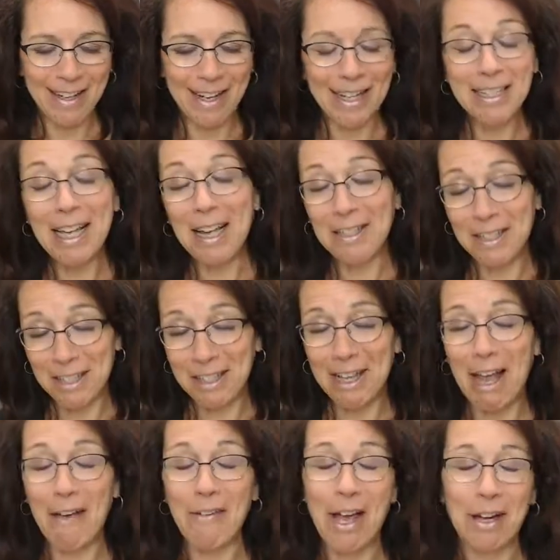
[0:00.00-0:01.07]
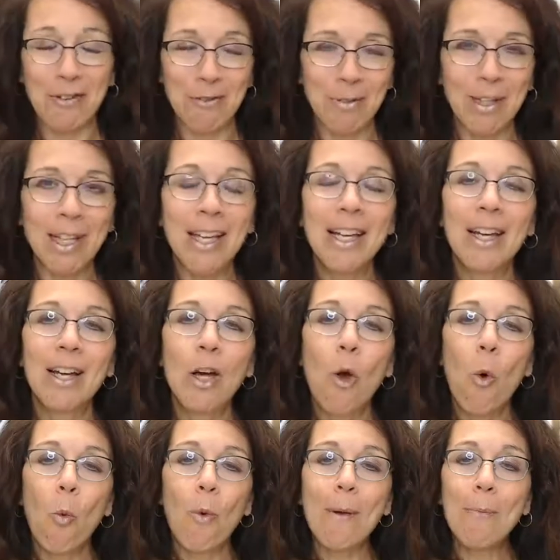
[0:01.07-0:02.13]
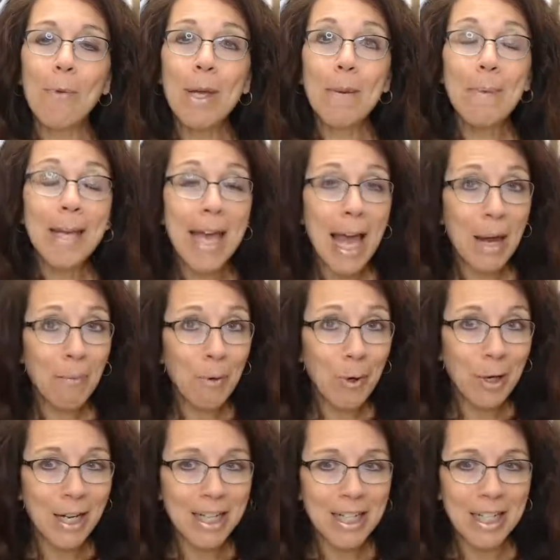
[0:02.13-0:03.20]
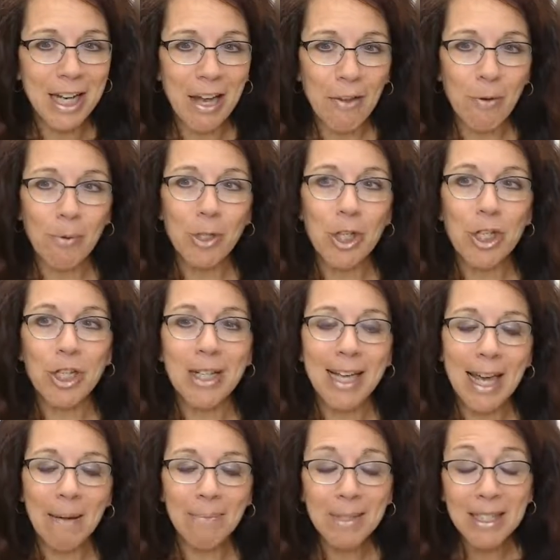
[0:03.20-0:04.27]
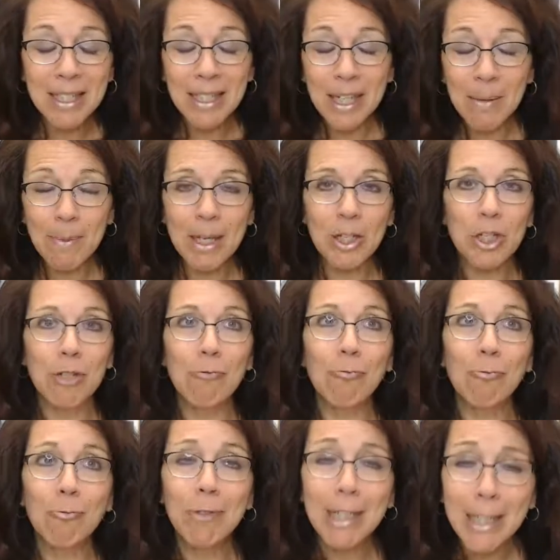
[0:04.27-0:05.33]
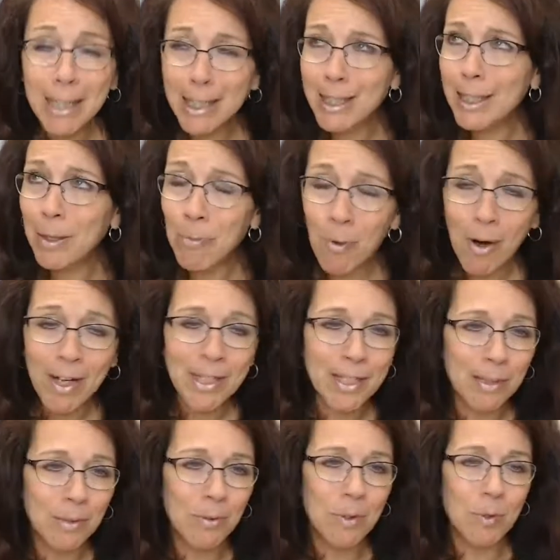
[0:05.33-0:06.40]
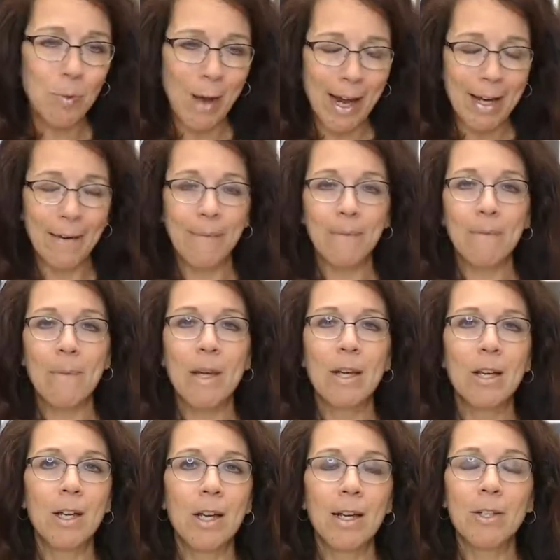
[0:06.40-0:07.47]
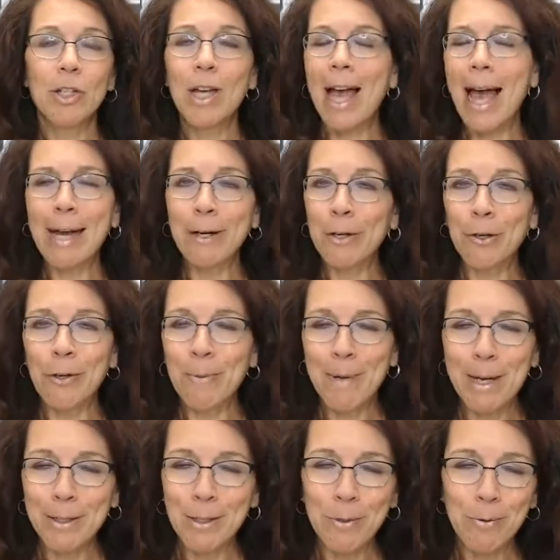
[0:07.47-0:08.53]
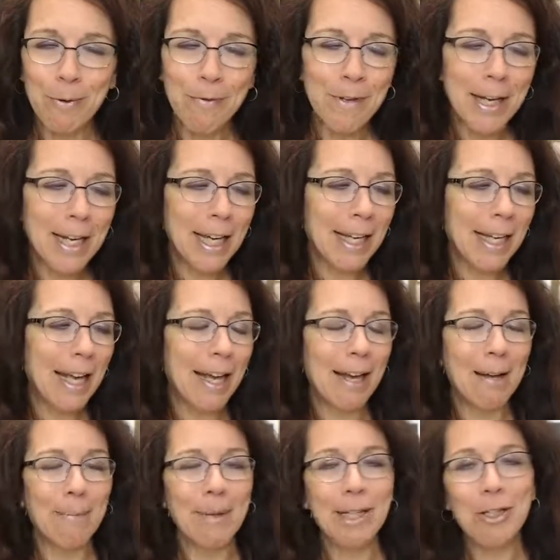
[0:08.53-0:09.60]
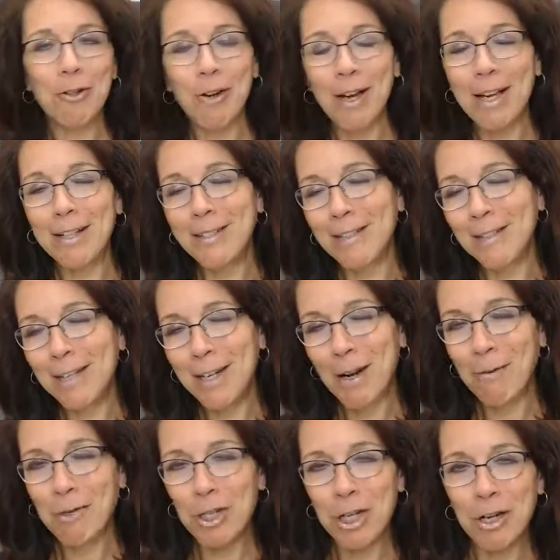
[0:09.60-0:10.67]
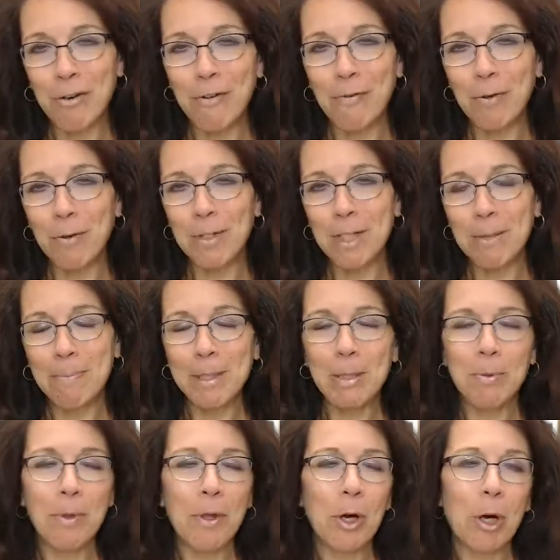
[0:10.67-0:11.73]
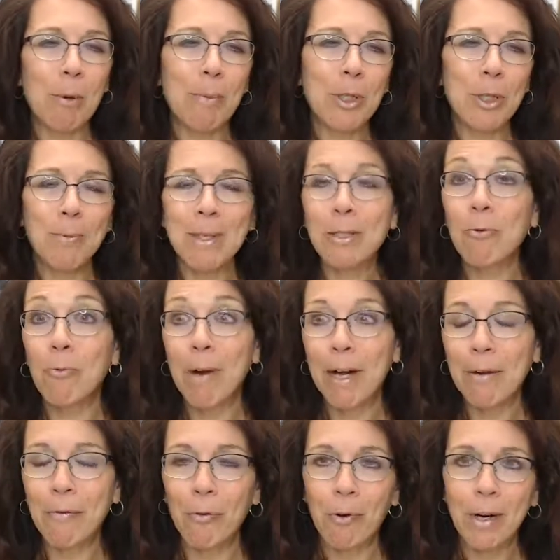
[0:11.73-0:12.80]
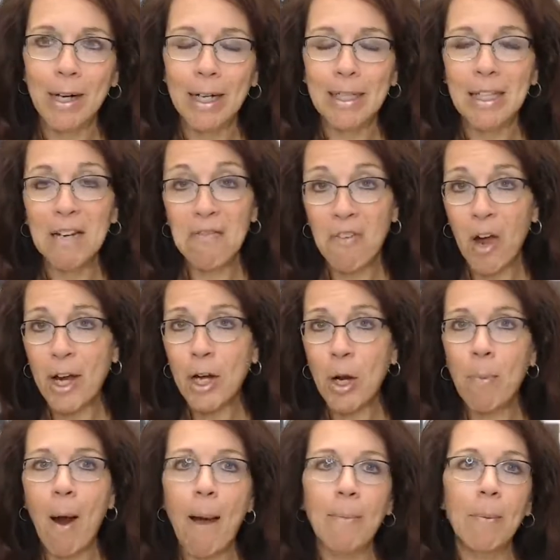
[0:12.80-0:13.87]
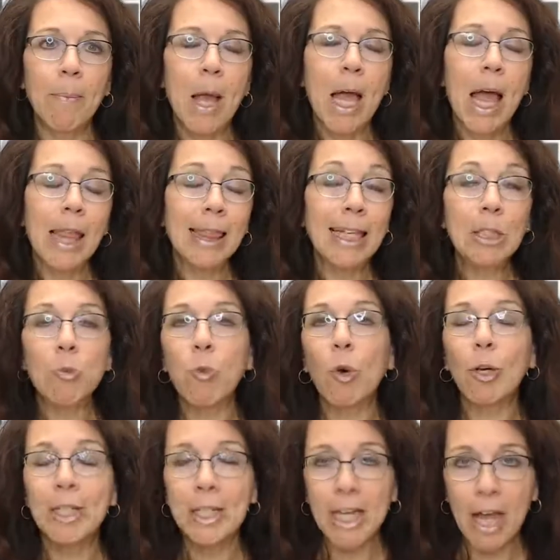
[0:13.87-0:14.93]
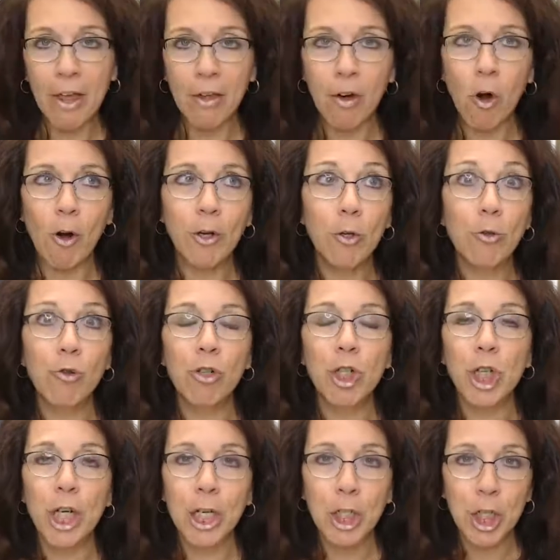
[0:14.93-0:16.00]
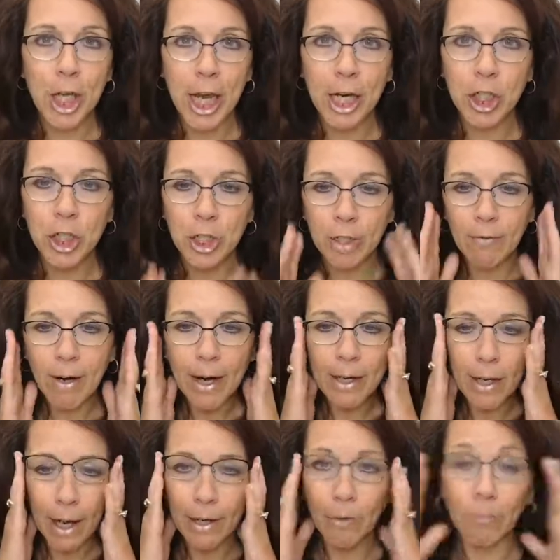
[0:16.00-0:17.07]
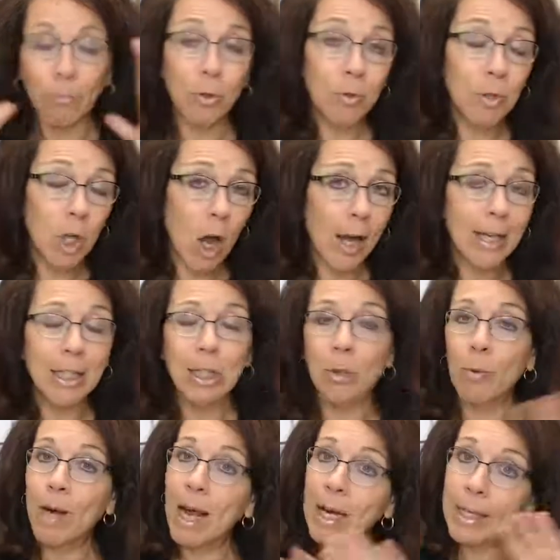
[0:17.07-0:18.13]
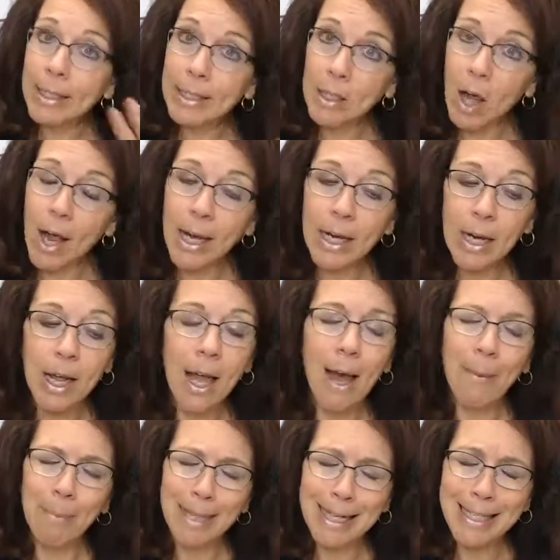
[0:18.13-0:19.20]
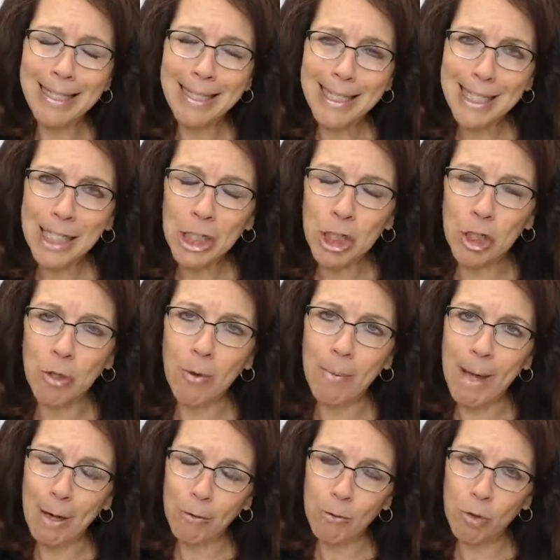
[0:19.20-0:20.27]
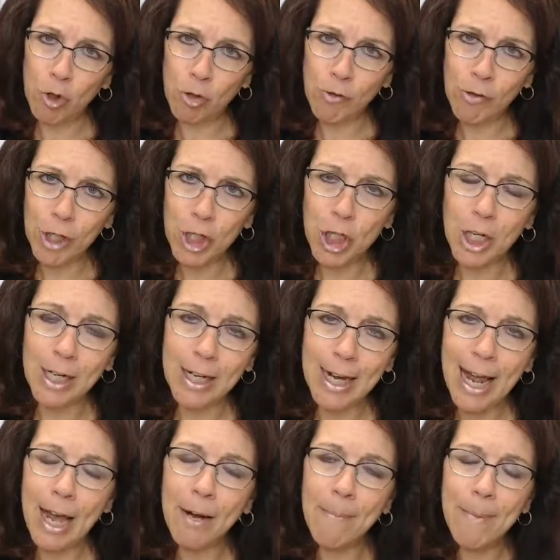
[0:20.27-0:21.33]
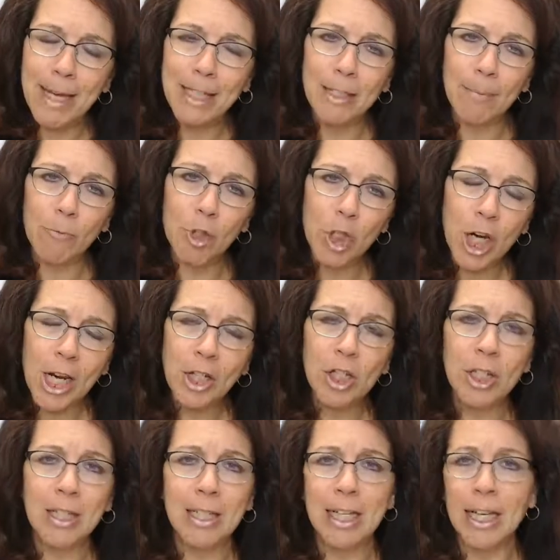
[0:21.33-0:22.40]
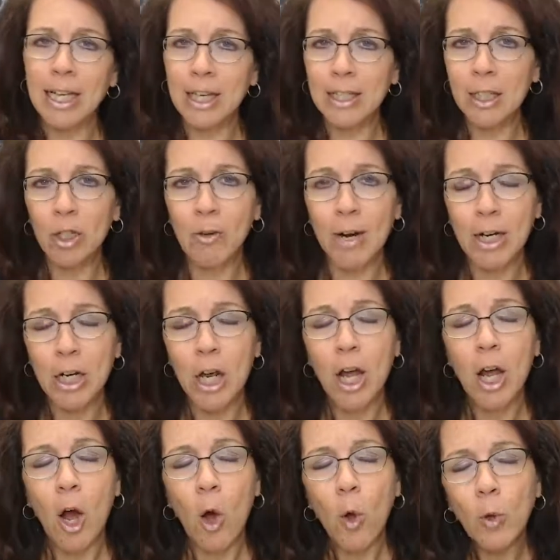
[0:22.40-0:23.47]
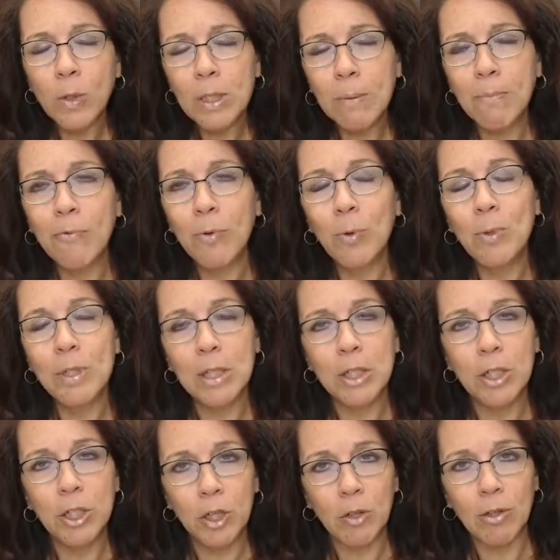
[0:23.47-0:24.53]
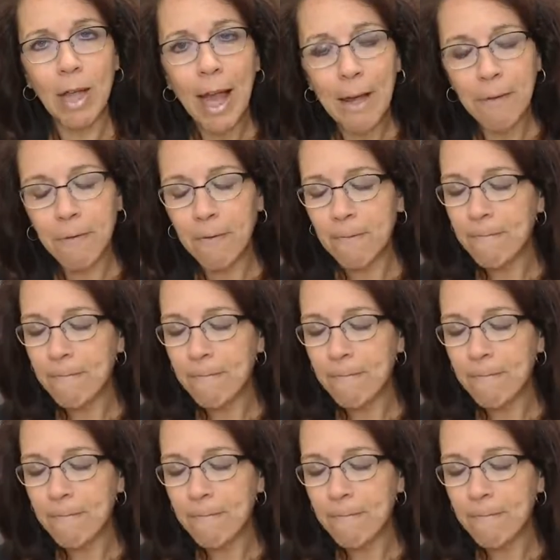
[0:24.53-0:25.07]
I still have actually, when we began working together, when she came to see me, she really wanted to lose weight. She hadn't heard about intuitive eating. I tried to, share a few tidbits with her, but she wasn't ready for it. And I said, fine, no problem. Let's work together on nutrition education, right? I don't do diets, so we're not going to diet. I'm going to teach you about nutrition and how to make some changes to integrate wholesome foods into your life.